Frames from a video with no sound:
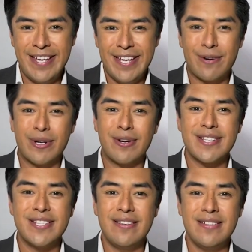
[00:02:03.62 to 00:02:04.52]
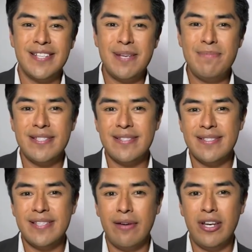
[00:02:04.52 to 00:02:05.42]
Eric Resendiz, ABC
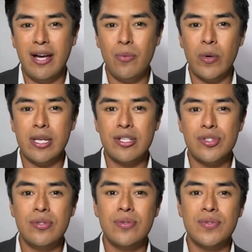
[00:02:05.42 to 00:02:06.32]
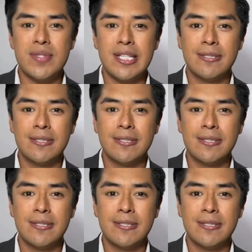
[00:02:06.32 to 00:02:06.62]
7 Eyewitness News.